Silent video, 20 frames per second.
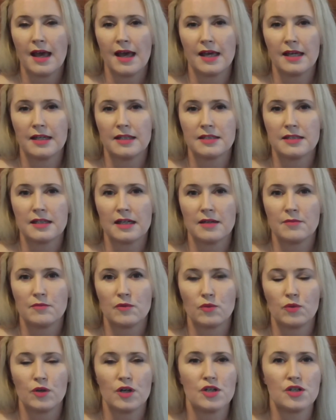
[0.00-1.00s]
and
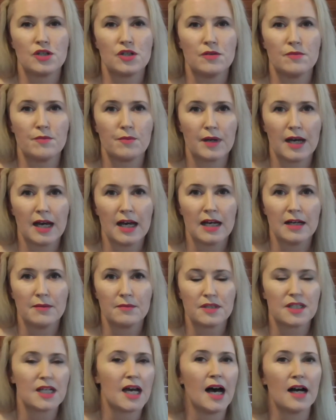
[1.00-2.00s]
um, worship
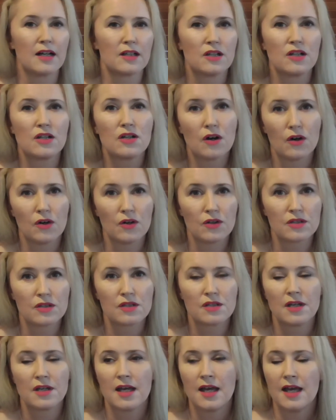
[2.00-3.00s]
um, dark
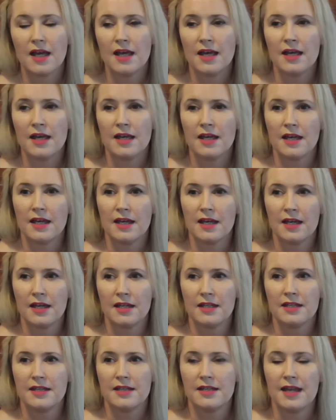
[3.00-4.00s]
gods.
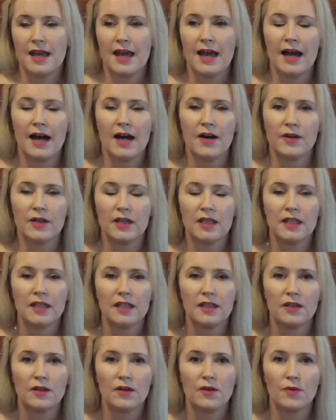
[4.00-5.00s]
Now,
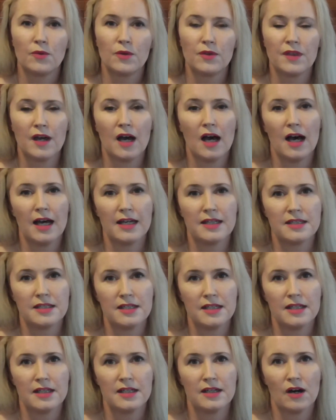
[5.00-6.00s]
with the
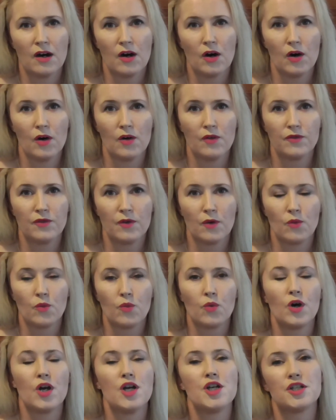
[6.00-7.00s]
idea of
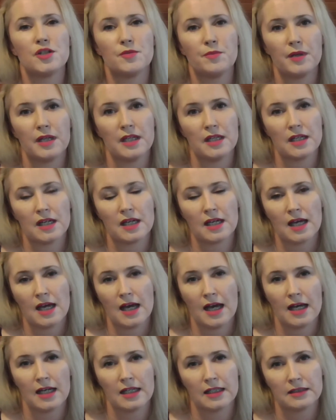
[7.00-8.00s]
worshipping
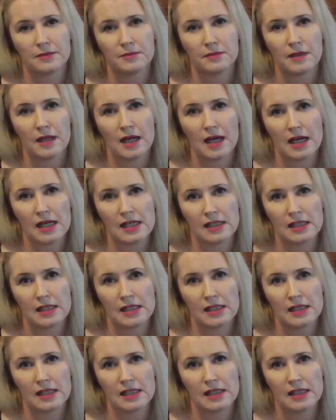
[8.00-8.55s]
um,